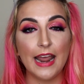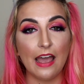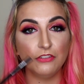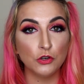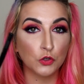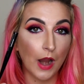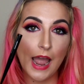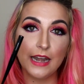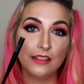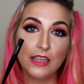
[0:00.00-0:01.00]
Have you
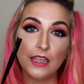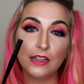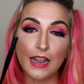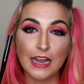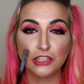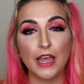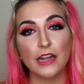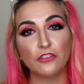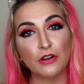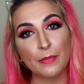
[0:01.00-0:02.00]
tried the lash
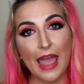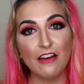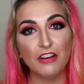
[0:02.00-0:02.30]
liner from Kat